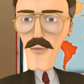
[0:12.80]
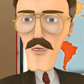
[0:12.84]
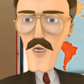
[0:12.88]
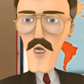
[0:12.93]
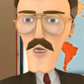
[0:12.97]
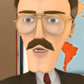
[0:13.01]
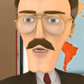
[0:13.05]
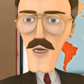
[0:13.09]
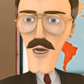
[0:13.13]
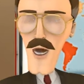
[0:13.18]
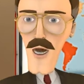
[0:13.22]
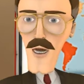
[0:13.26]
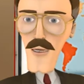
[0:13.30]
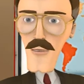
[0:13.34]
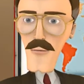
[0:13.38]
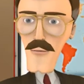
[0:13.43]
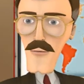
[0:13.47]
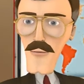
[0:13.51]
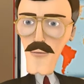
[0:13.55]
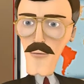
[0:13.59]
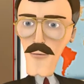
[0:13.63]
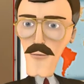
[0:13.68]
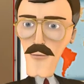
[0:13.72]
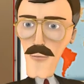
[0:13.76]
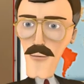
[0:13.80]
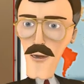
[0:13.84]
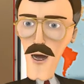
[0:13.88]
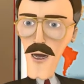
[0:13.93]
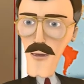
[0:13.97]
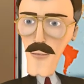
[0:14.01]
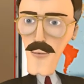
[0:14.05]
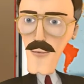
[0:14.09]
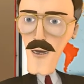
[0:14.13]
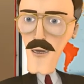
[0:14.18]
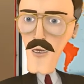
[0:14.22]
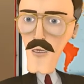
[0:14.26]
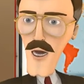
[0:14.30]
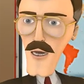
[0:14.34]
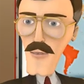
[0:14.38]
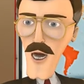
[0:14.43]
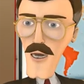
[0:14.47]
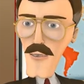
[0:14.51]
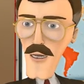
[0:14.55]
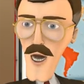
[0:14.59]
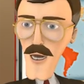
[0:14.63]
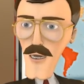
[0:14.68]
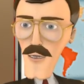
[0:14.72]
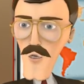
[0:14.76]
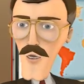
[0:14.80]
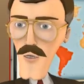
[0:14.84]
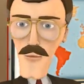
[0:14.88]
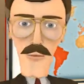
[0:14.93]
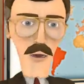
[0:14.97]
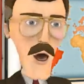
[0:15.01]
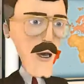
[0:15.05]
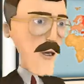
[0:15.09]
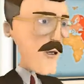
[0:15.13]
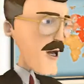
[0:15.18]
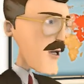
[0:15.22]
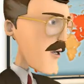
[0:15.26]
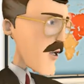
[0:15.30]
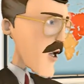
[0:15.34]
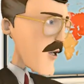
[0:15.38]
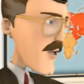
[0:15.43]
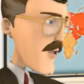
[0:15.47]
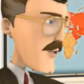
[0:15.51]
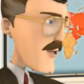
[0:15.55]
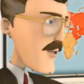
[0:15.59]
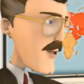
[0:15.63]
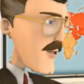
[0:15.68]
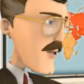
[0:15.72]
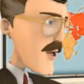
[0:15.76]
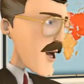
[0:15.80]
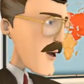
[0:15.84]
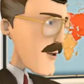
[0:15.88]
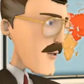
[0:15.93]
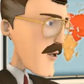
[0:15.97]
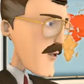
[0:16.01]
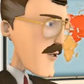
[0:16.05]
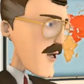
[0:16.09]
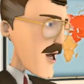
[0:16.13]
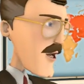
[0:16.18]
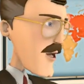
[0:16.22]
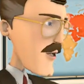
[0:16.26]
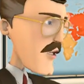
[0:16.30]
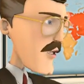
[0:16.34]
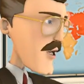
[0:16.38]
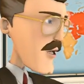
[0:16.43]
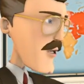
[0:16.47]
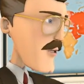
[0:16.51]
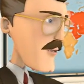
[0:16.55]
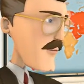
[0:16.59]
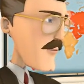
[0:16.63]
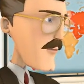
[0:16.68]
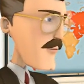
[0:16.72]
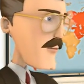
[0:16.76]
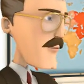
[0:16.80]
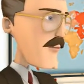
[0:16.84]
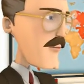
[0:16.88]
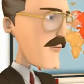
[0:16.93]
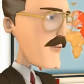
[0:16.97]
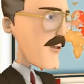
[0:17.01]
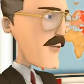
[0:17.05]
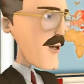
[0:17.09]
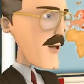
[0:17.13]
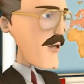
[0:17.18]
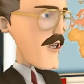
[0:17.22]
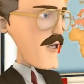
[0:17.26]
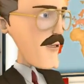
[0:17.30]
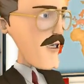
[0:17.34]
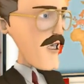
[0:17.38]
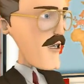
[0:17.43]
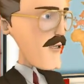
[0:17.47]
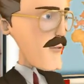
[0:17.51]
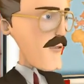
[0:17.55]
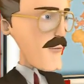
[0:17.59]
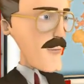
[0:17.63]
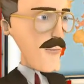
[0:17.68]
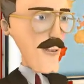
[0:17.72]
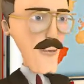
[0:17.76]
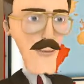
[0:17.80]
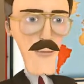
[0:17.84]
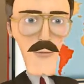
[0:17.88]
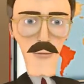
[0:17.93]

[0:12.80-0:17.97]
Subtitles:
Sure. My pleasure to tell you about the Real-Time Ranger. It is a simple,